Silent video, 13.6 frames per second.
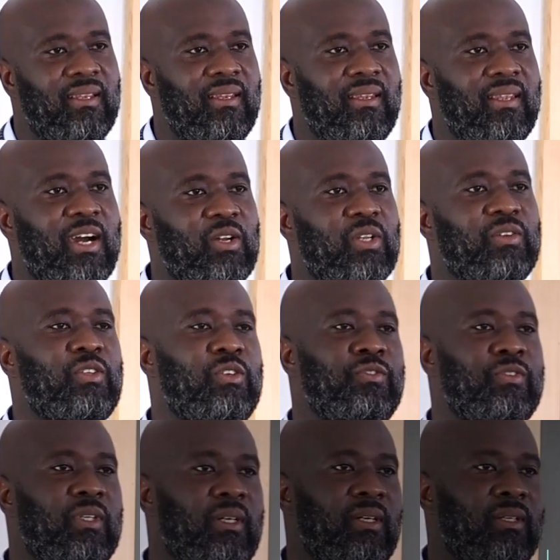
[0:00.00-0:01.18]
Now that you've
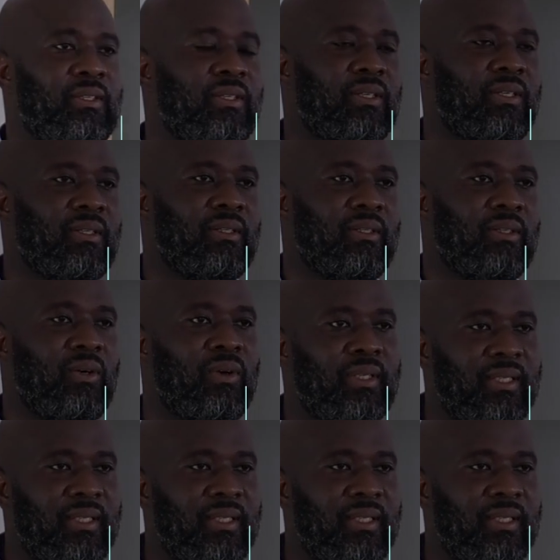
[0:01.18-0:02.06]
learned all